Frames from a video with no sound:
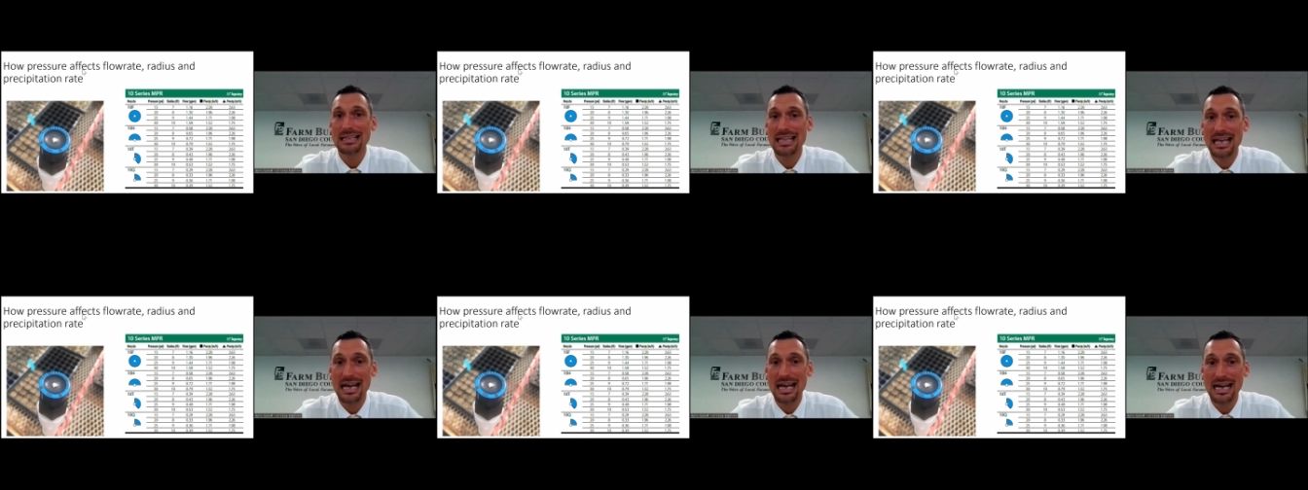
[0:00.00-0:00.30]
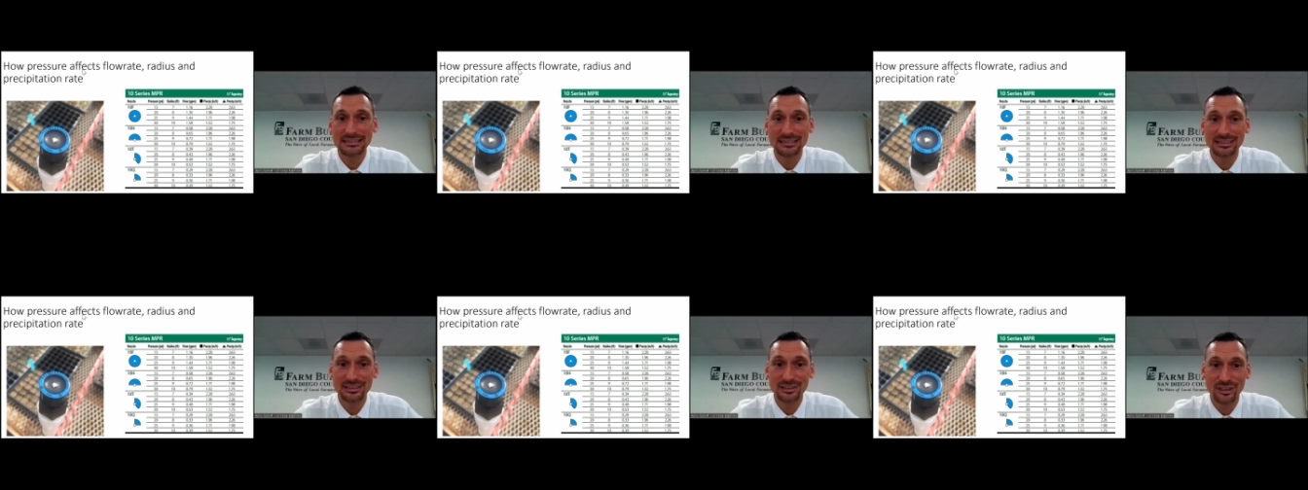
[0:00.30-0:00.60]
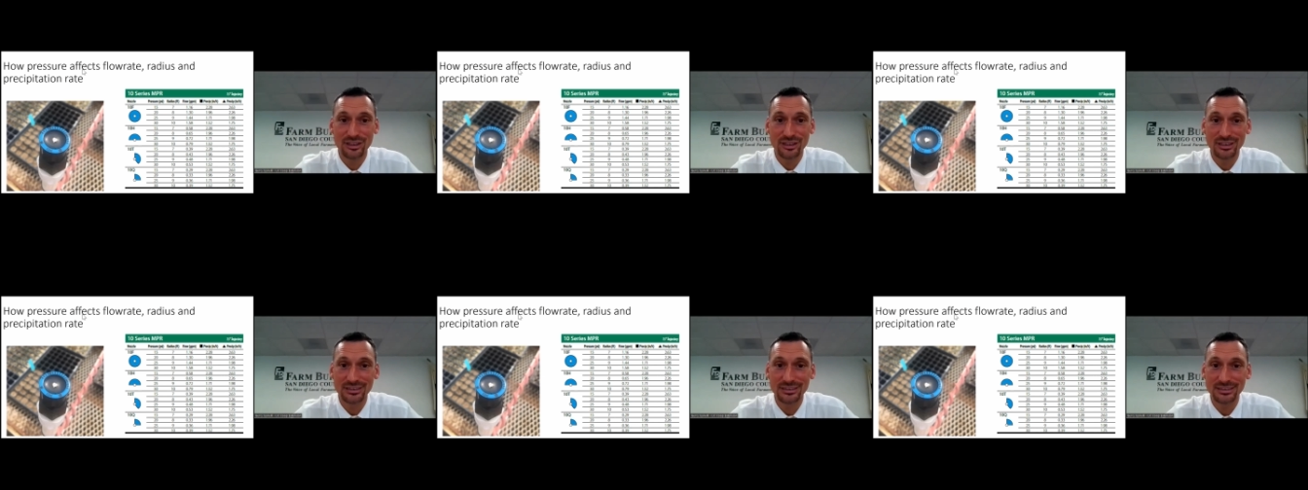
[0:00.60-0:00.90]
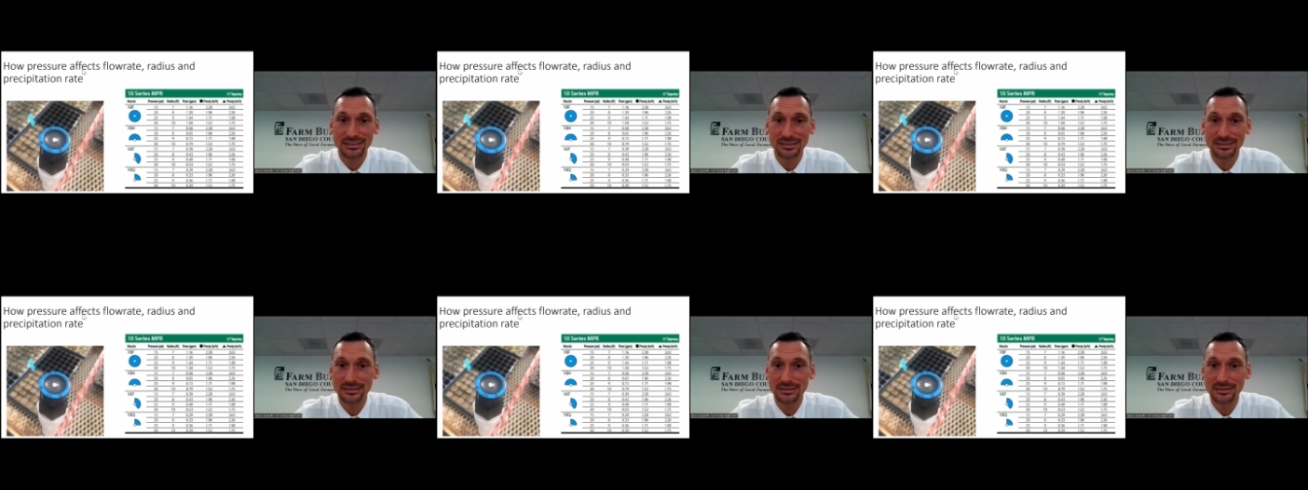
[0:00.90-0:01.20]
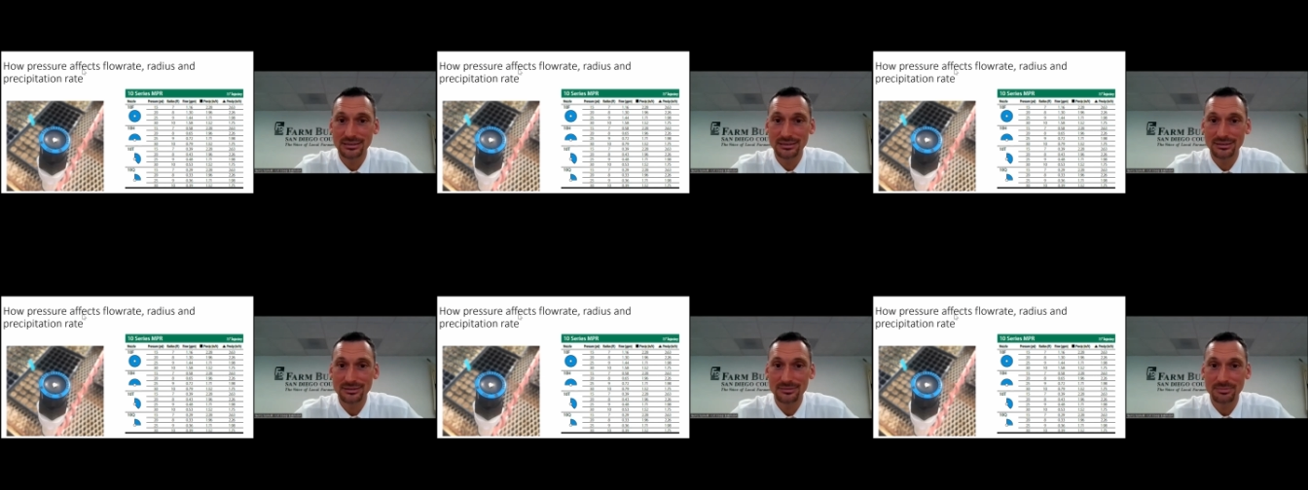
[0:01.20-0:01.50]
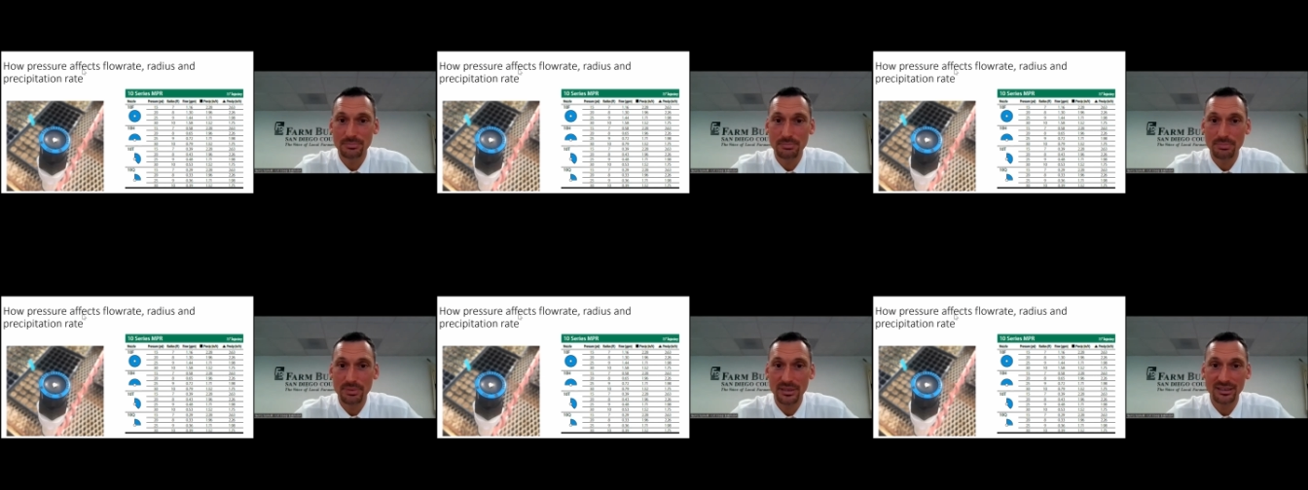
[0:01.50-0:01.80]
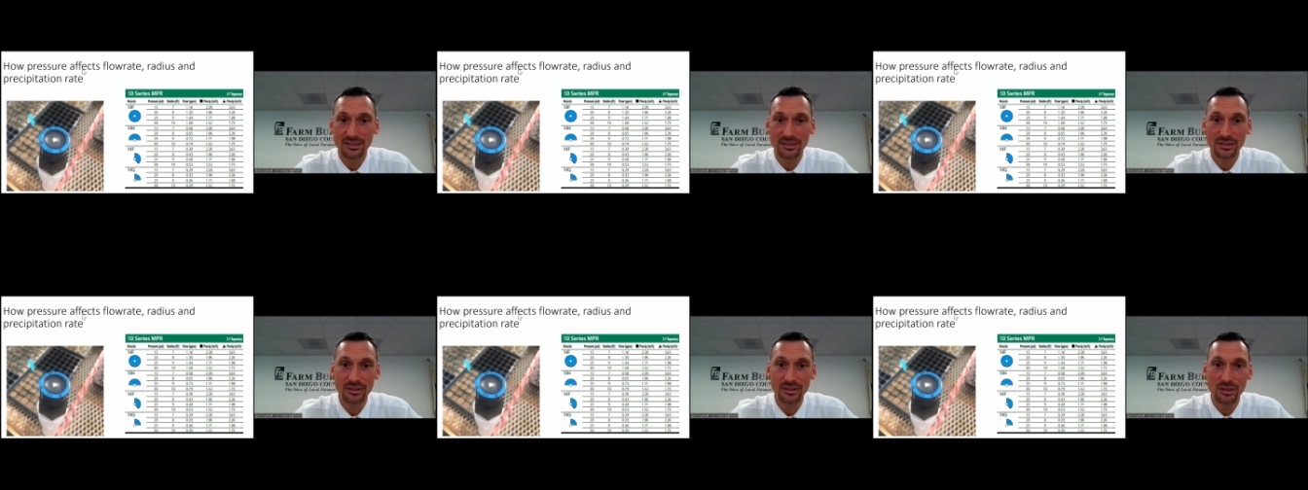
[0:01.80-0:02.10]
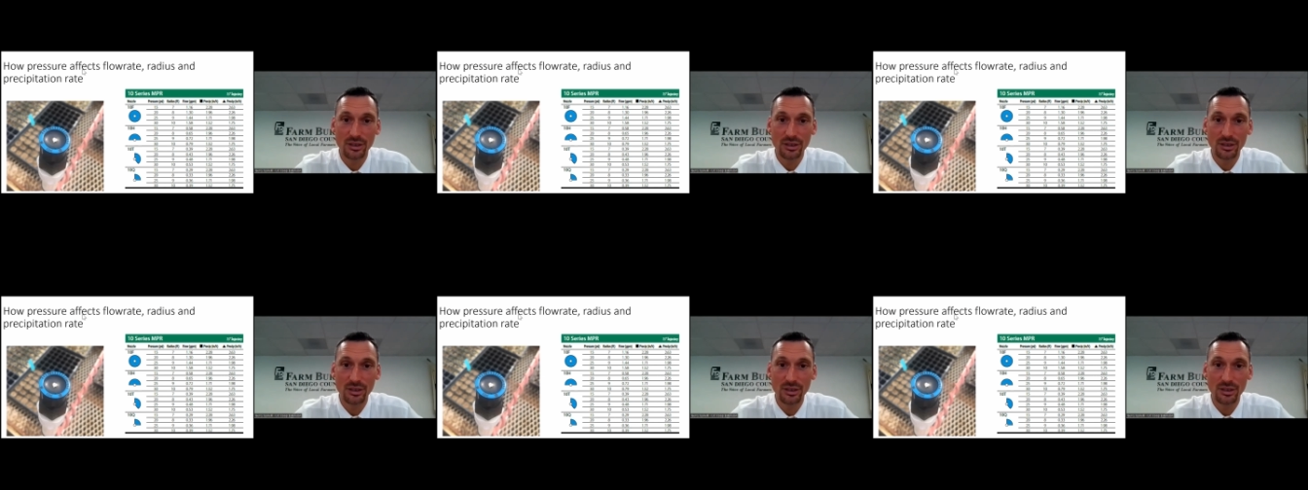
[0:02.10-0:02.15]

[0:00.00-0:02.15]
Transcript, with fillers: The answers, but